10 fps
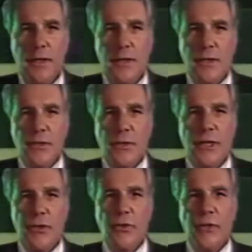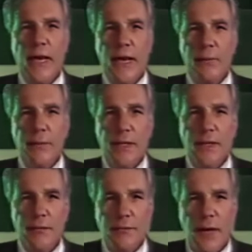so that you can be
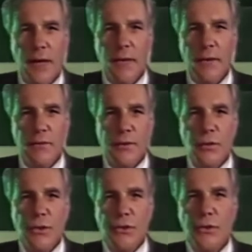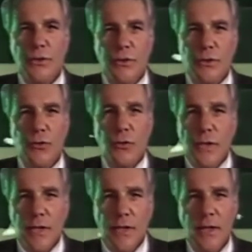involved to a certain
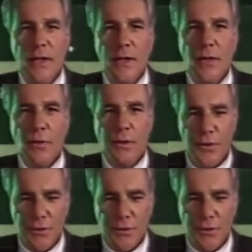degree with the